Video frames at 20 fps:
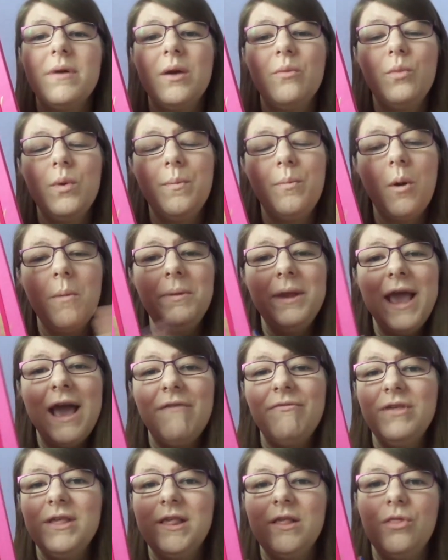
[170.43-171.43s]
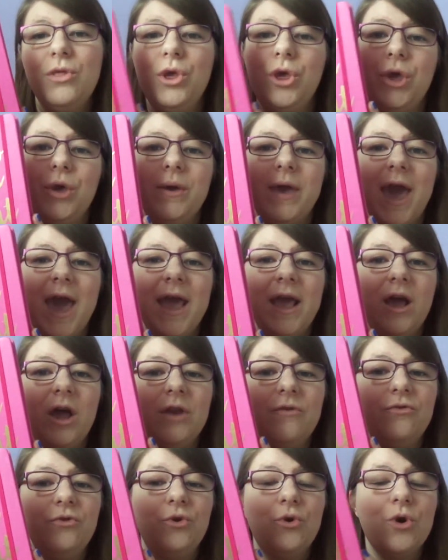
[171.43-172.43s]
We probably have this in the UK
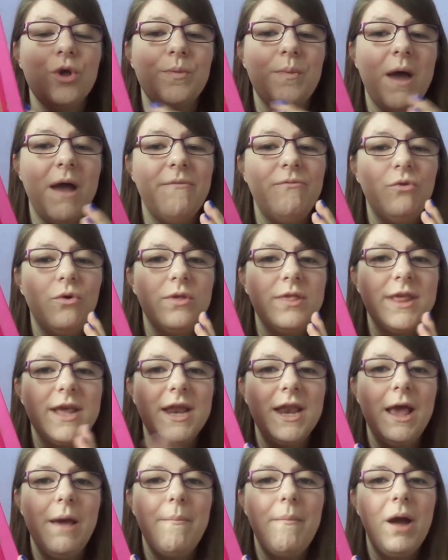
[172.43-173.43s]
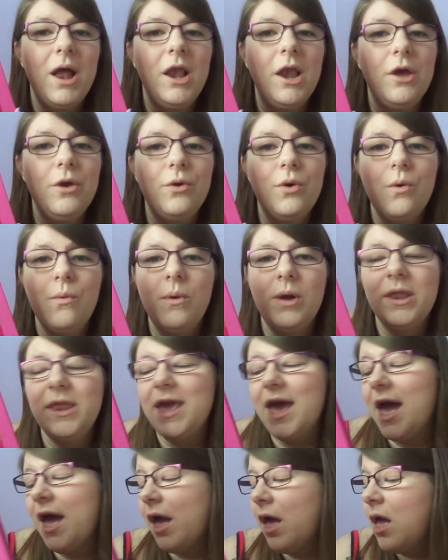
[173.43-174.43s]
kind of stores, but I've not seen it in my local one
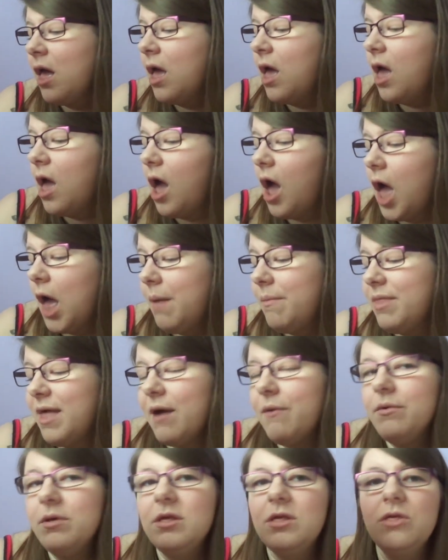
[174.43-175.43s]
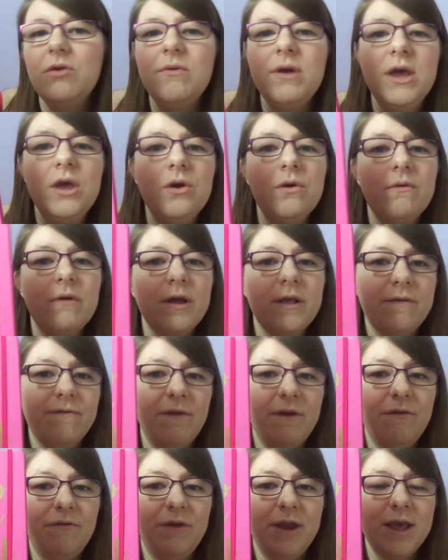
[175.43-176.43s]
yet. That was
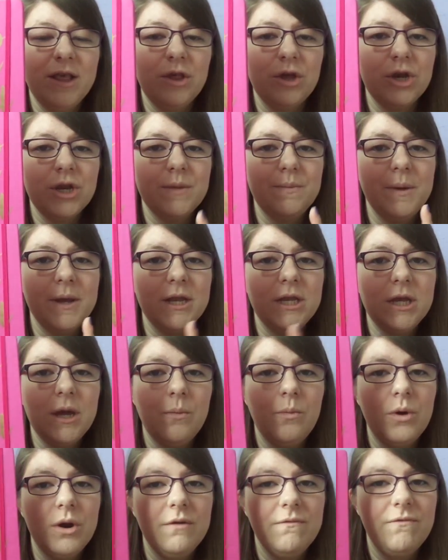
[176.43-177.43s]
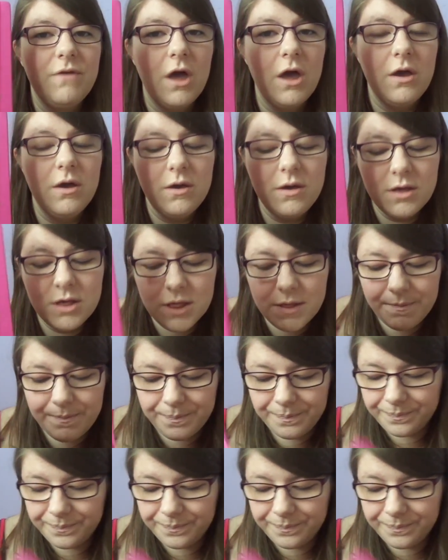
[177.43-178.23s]
€3.50, so I just picked up one of those.